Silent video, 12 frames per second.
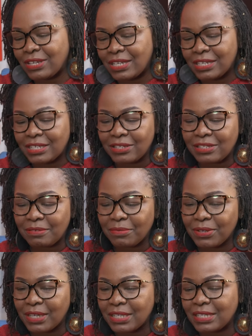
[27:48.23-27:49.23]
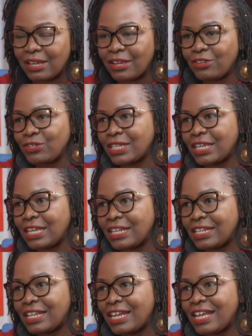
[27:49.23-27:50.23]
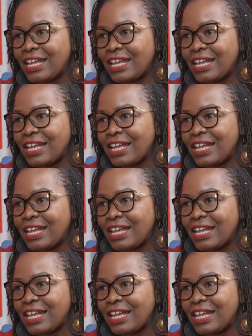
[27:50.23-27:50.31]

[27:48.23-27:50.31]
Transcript: So I just told him, okay, sir, you take it.